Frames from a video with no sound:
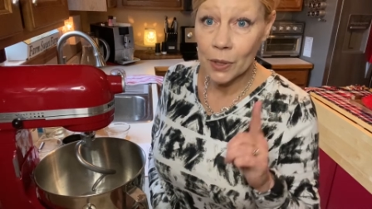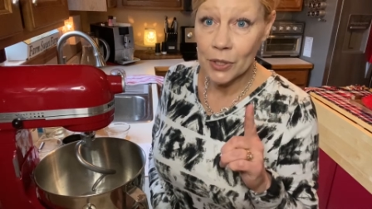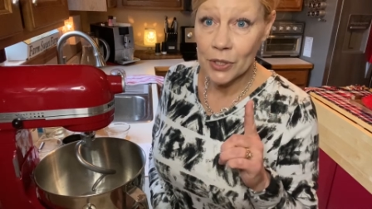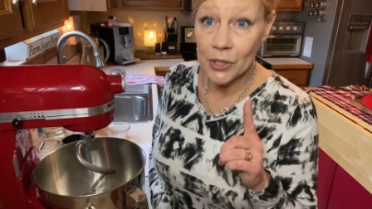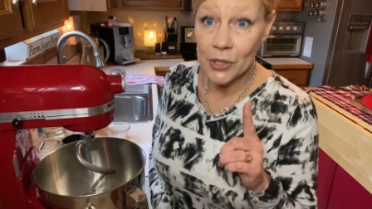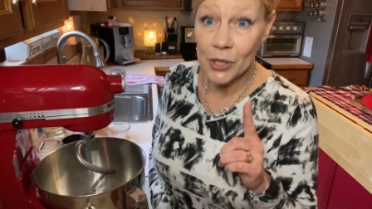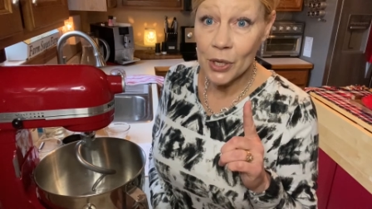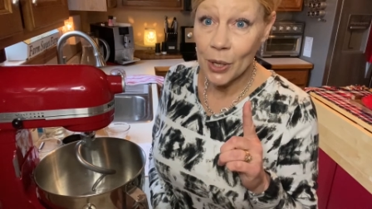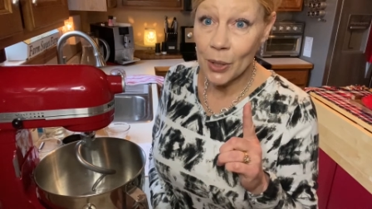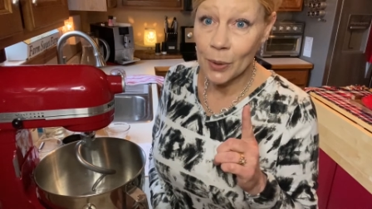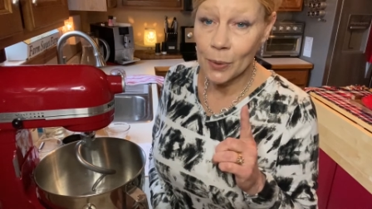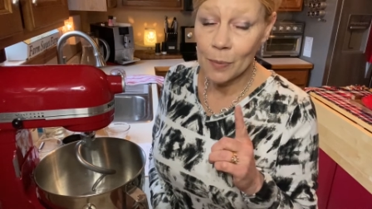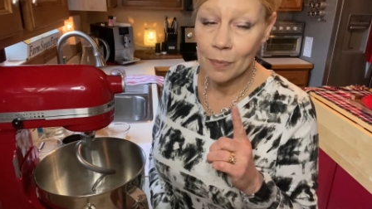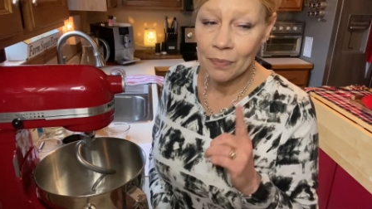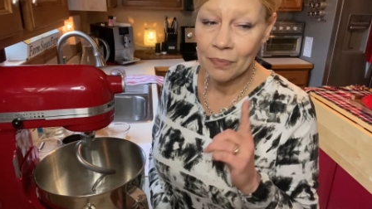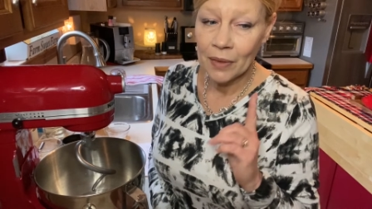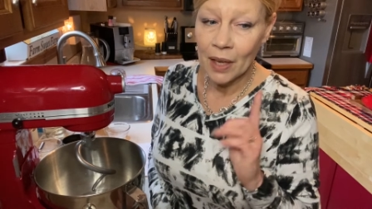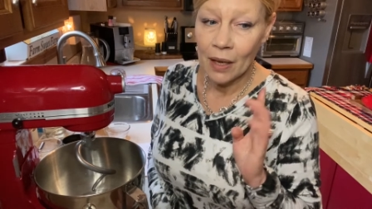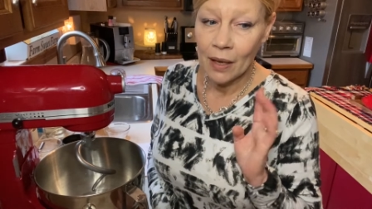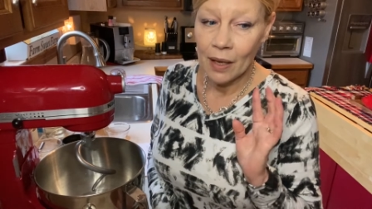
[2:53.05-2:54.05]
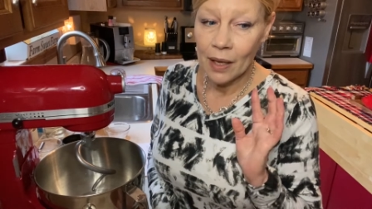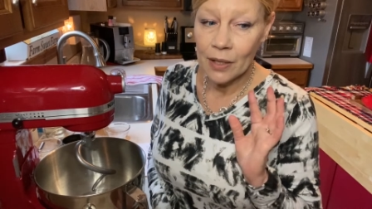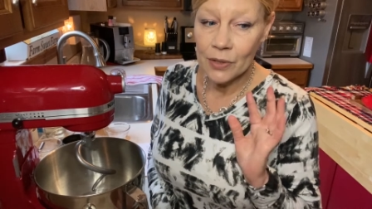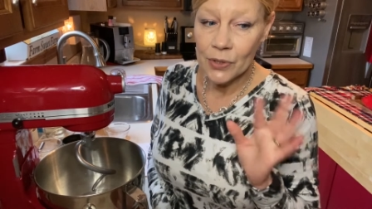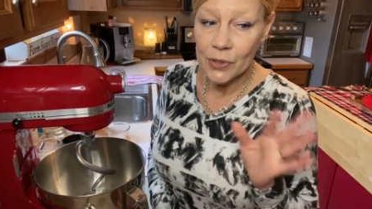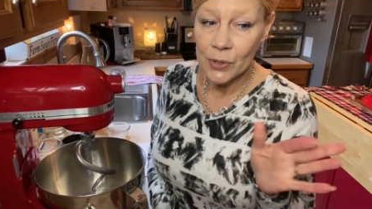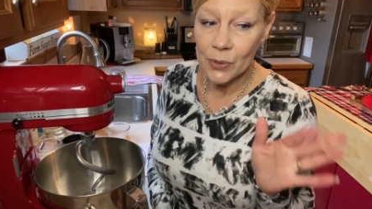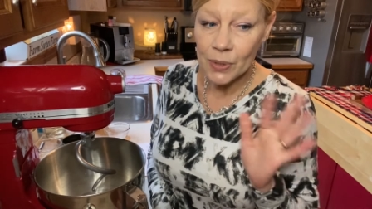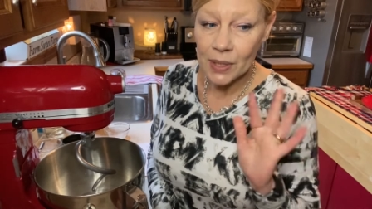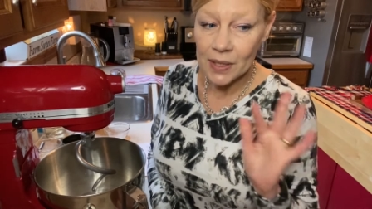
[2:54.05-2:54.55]
So as
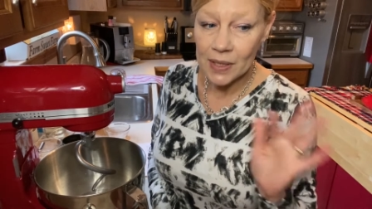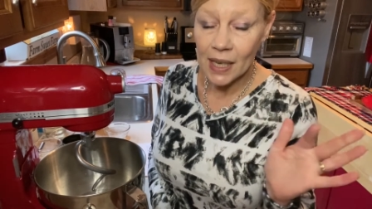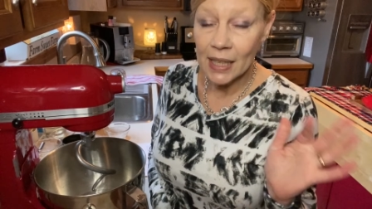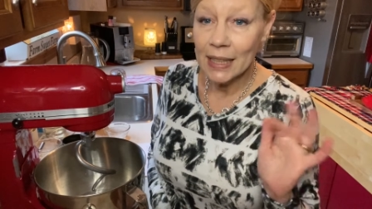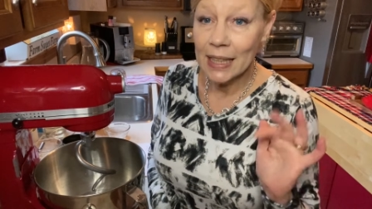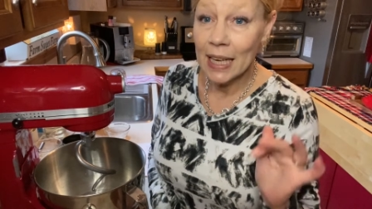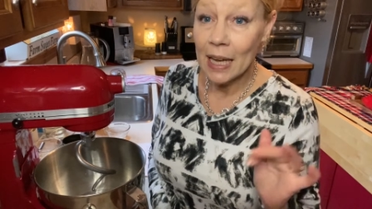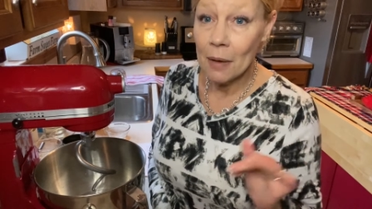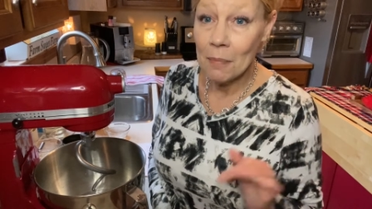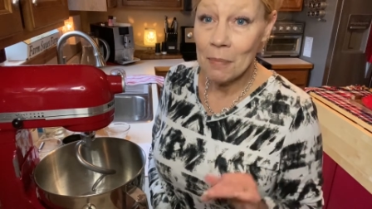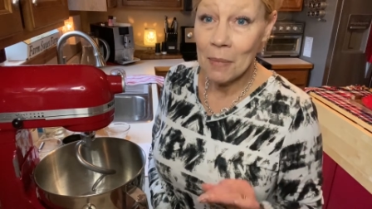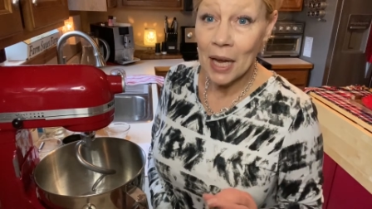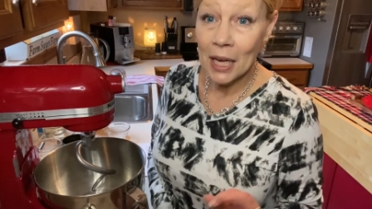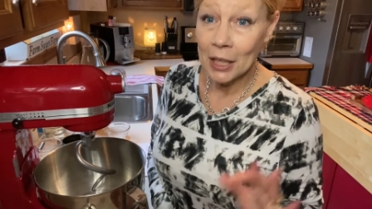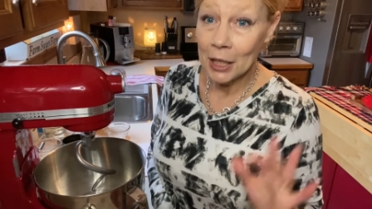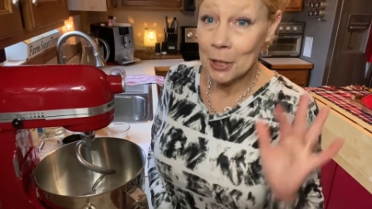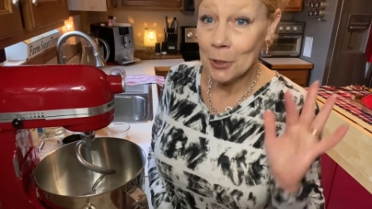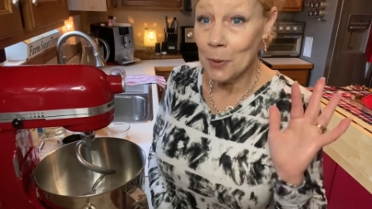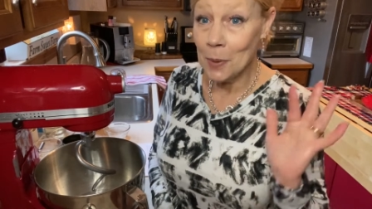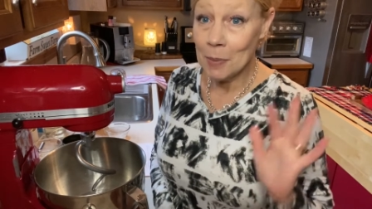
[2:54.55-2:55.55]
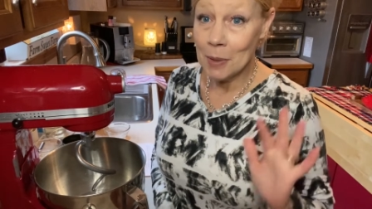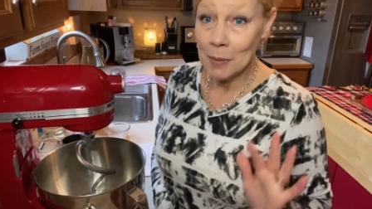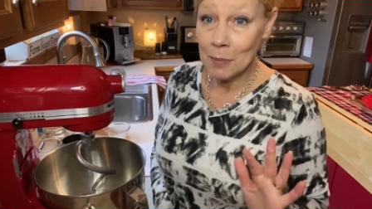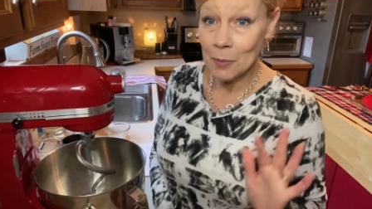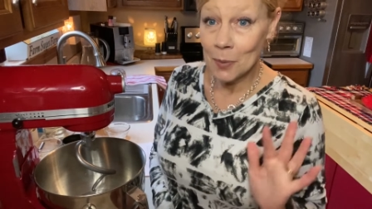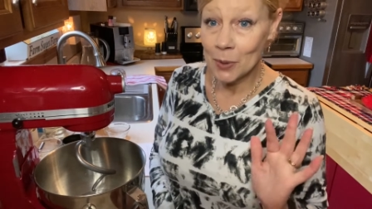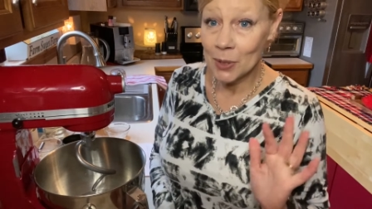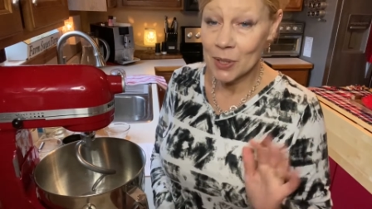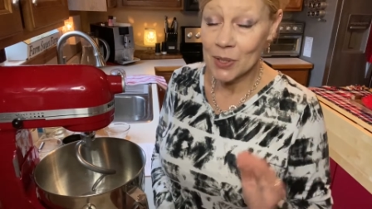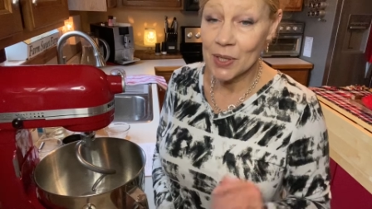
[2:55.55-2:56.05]
soon as I get my equipment
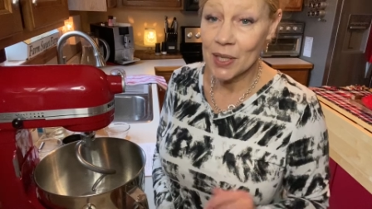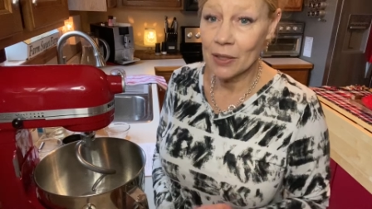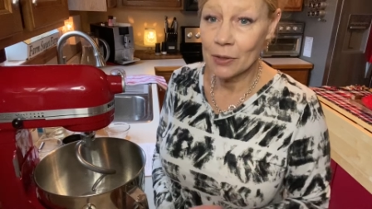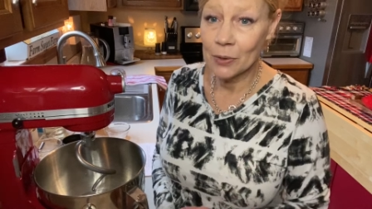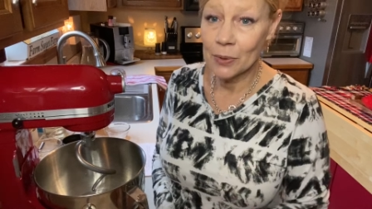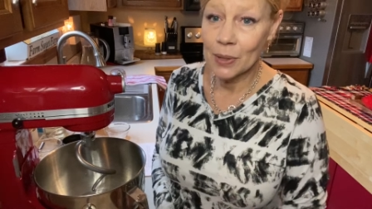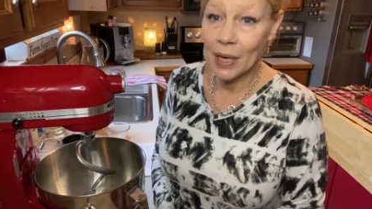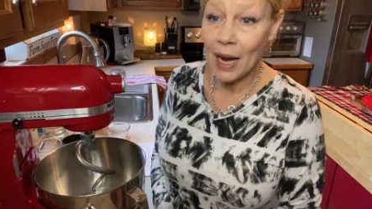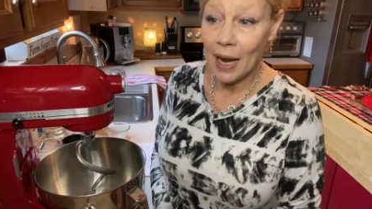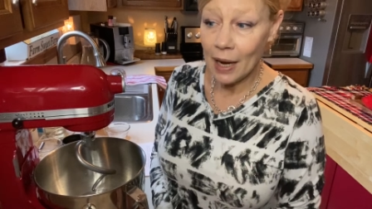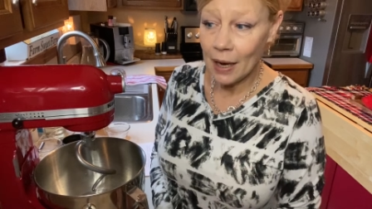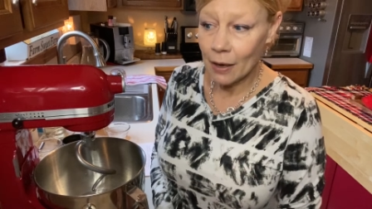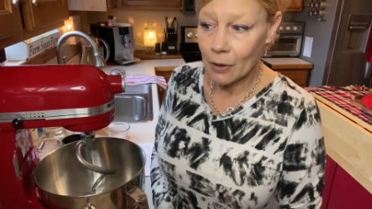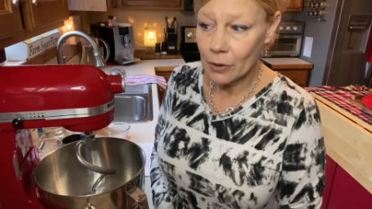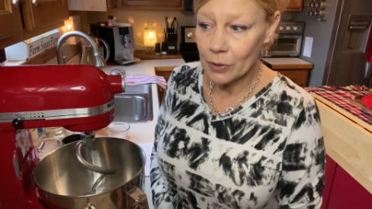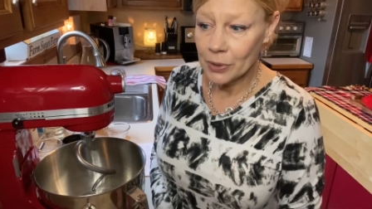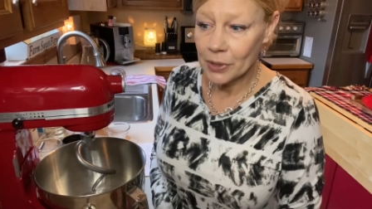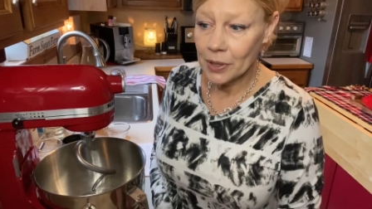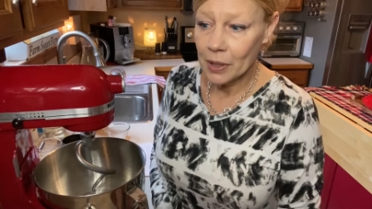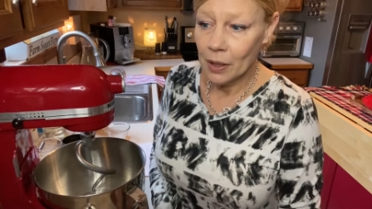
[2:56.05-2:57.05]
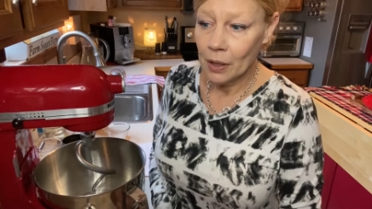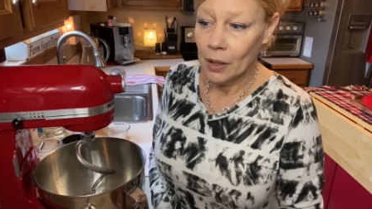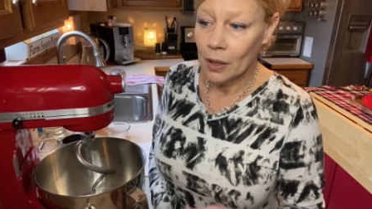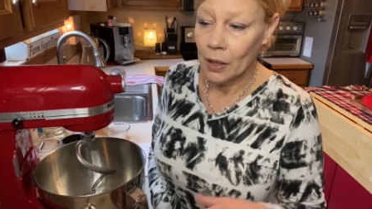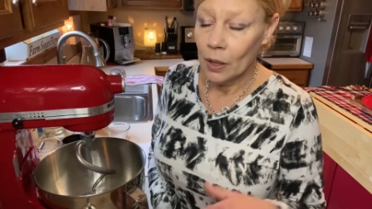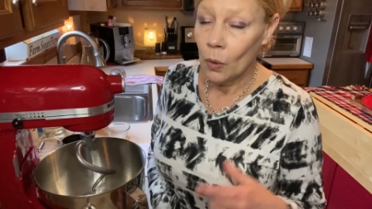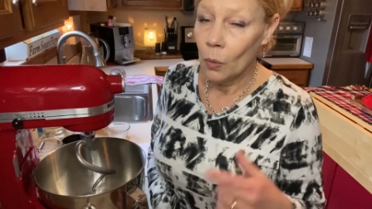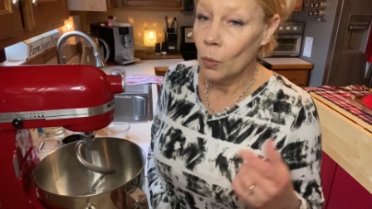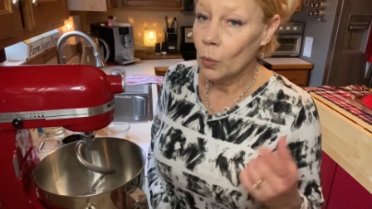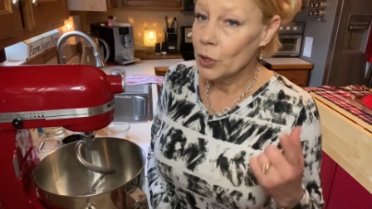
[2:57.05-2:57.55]
more settled out,
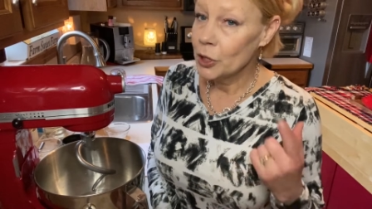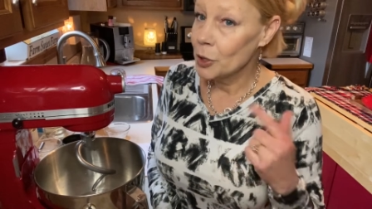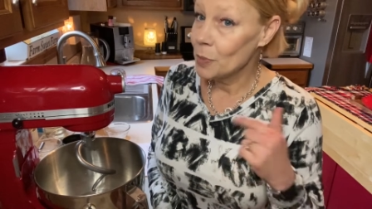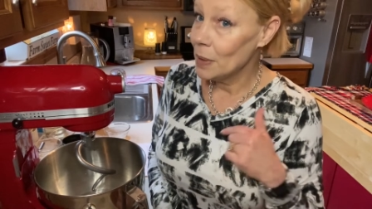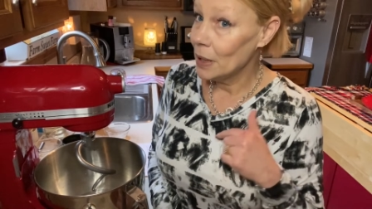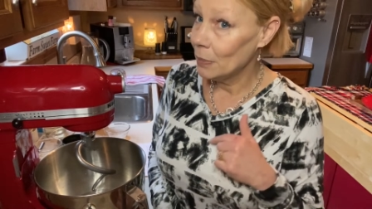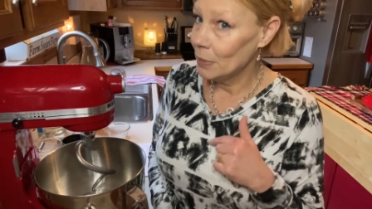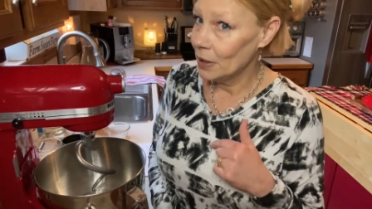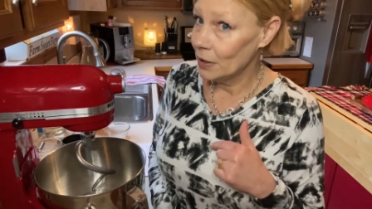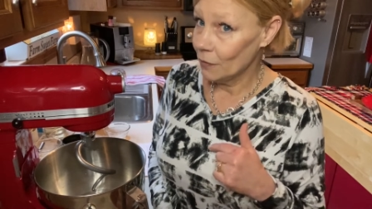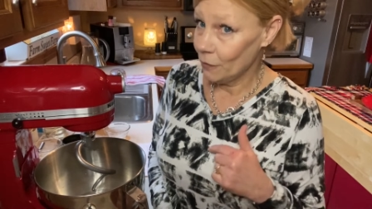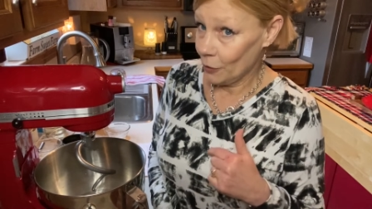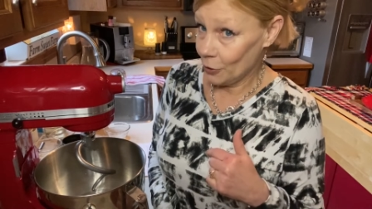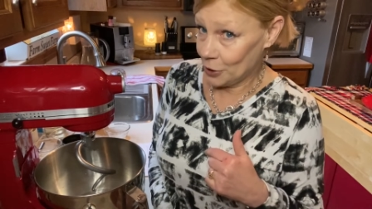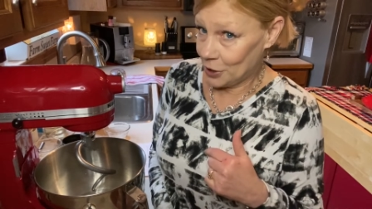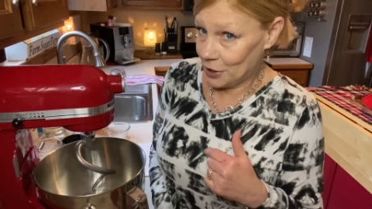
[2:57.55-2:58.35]
which may be the 1st